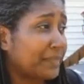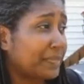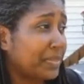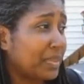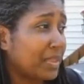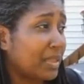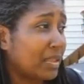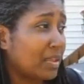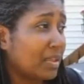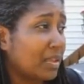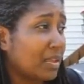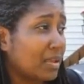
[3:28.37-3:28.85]

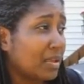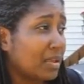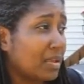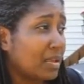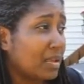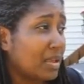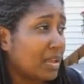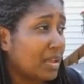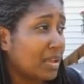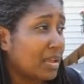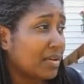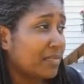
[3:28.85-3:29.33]

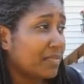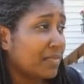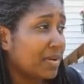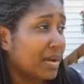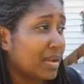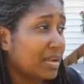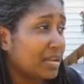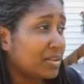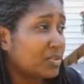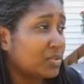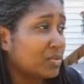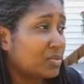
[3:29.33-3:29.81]
If I
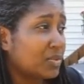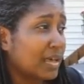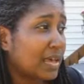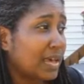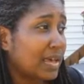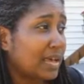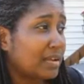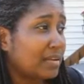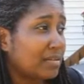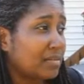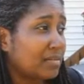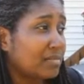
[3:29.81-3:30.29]
can do
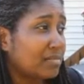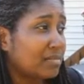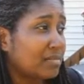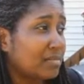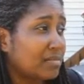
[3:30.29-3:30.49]
that,